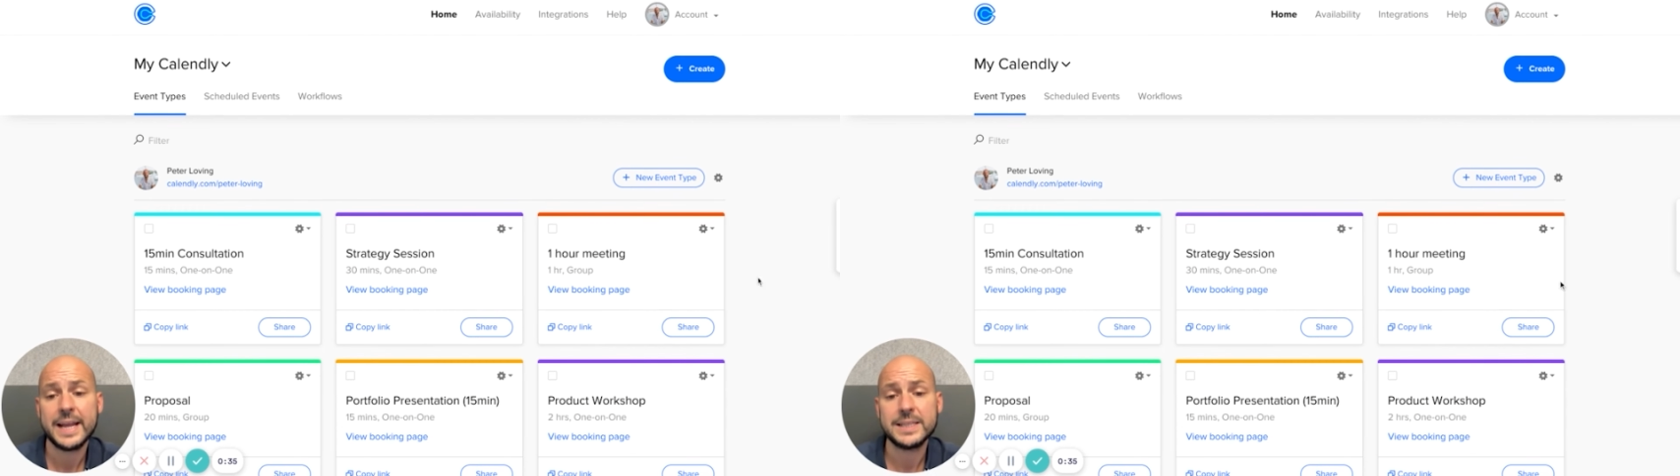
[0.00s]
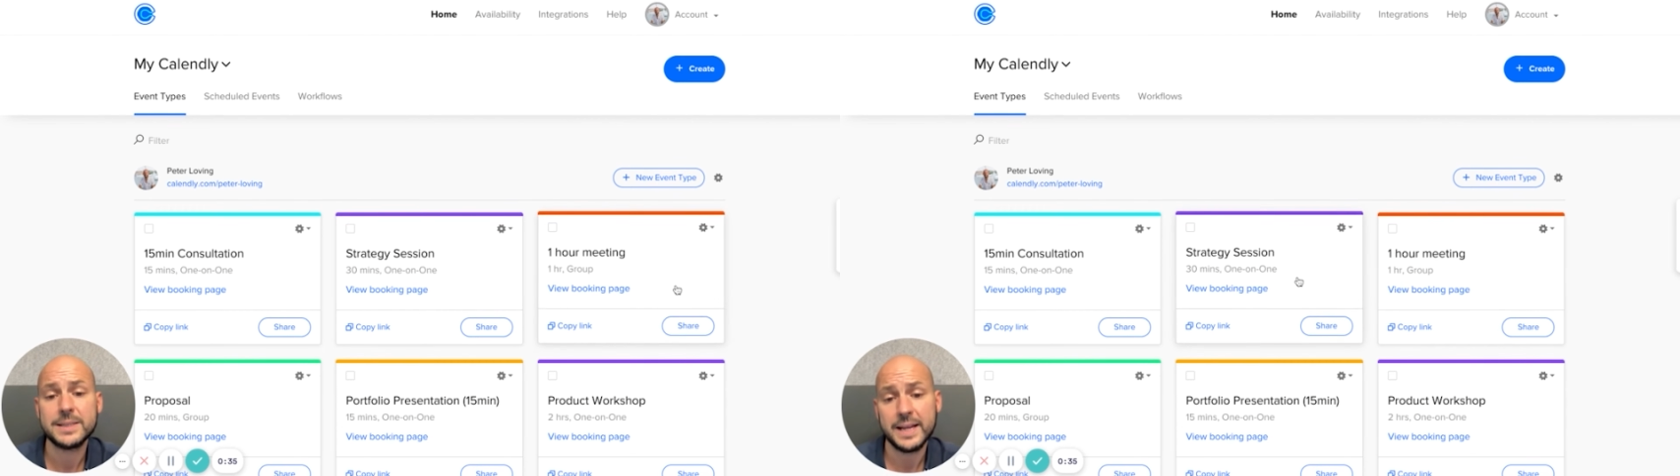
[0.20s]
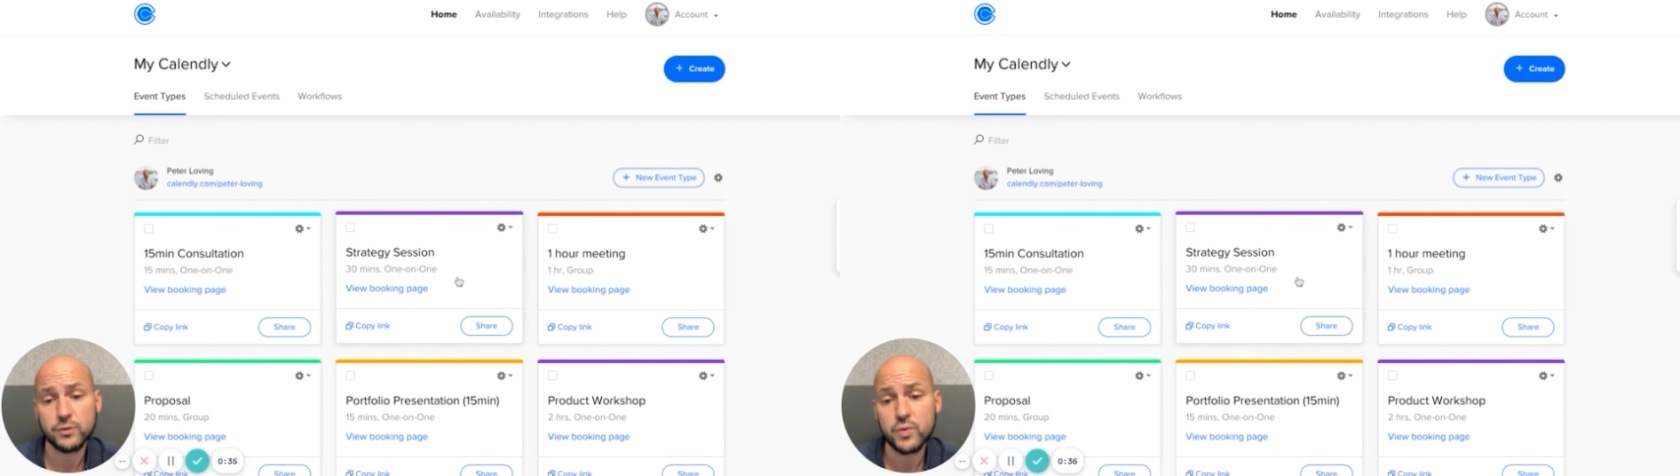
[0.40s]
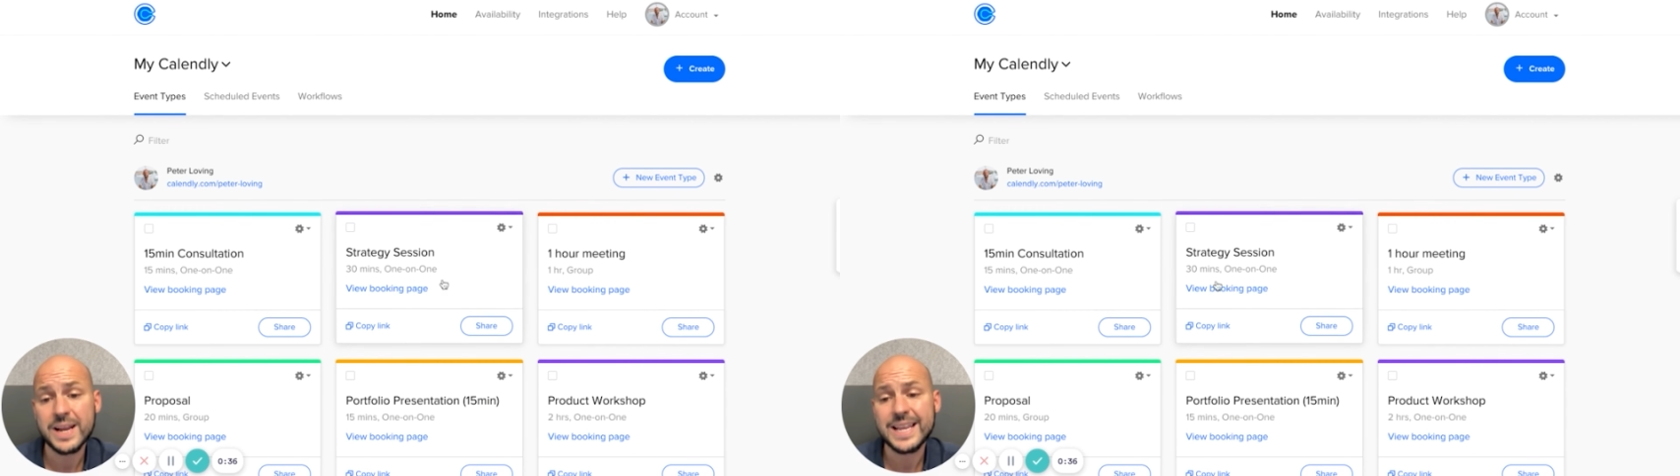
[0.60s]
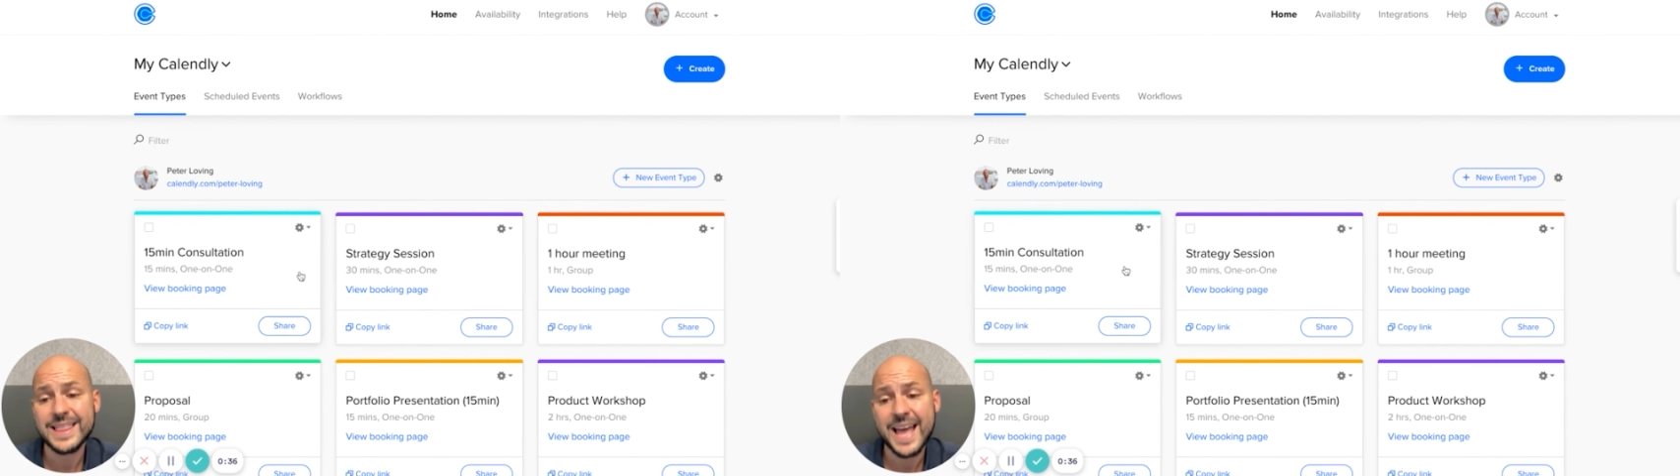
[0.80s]
is
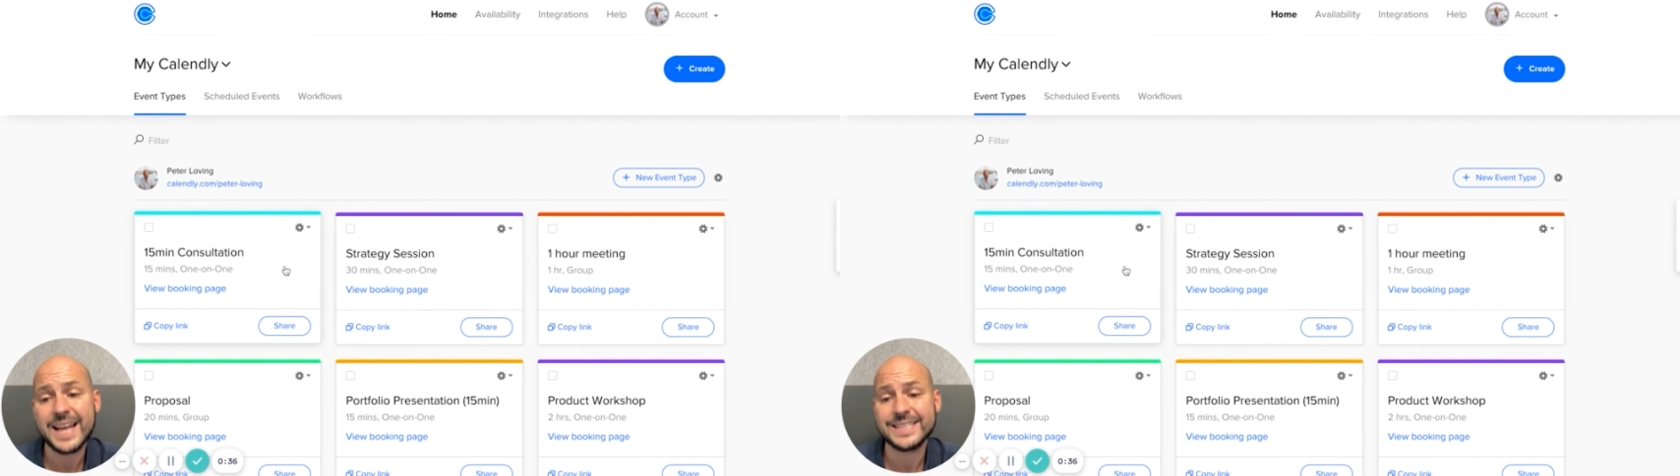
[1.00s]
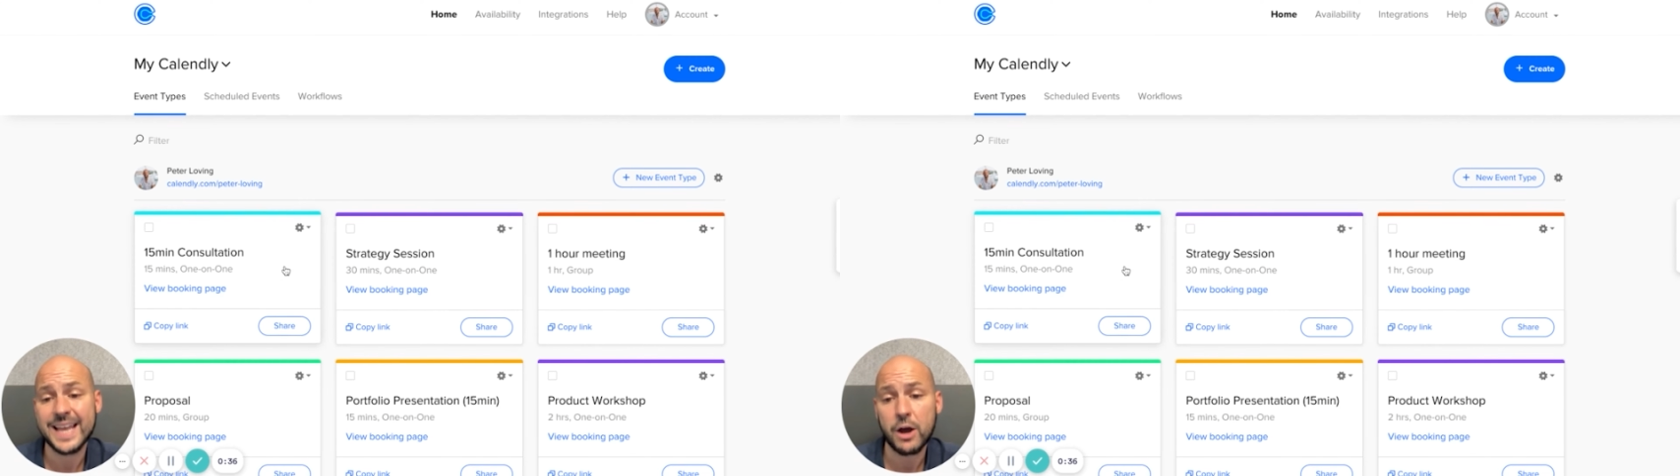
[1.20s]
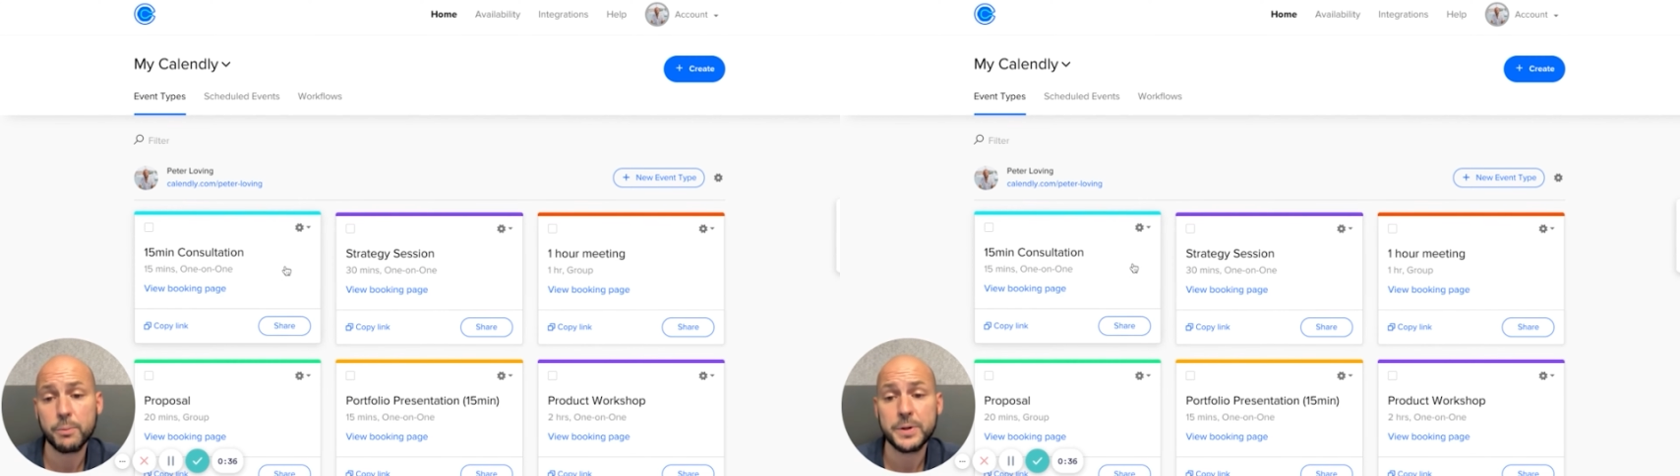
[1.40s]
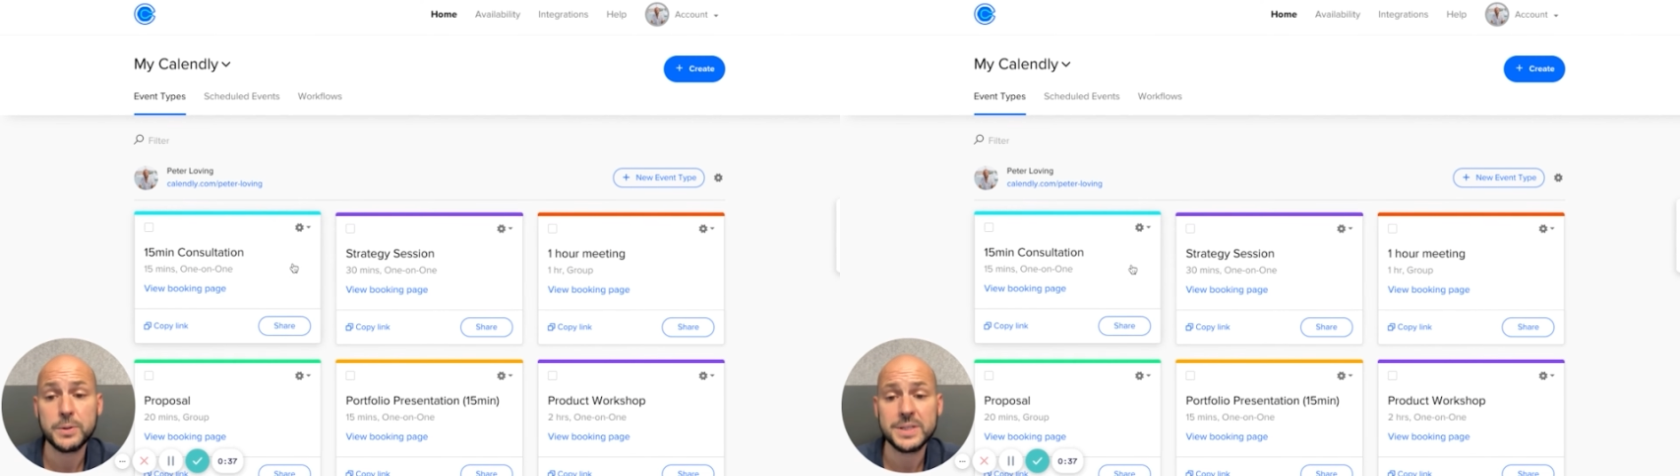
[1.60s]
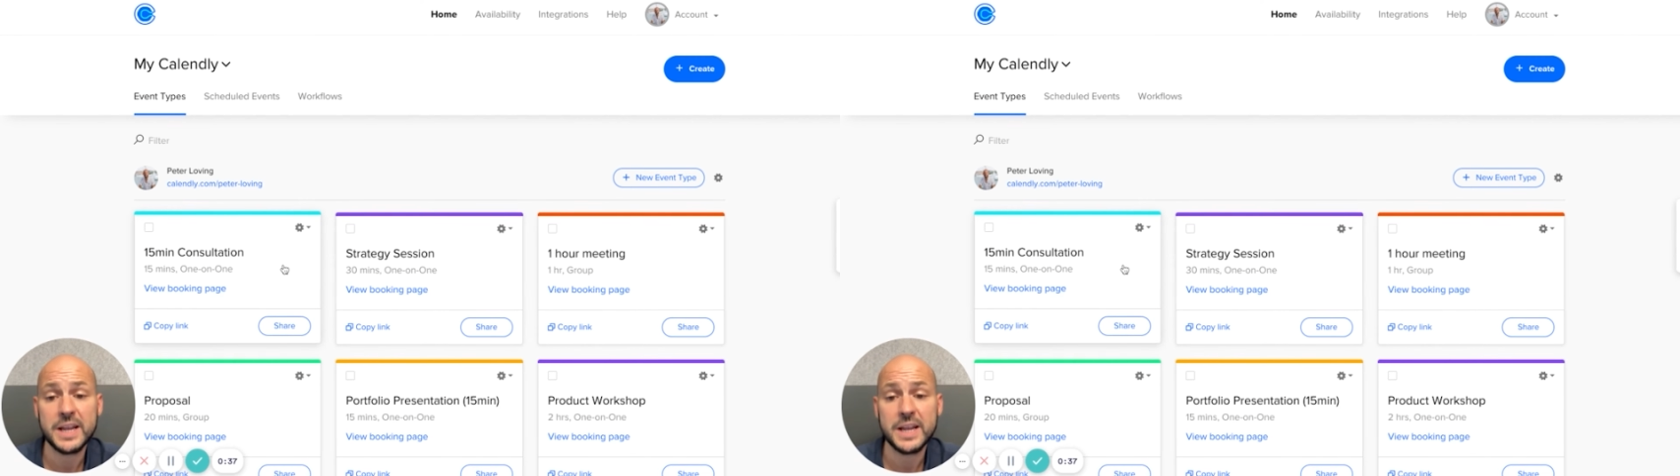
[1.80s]
really there to help you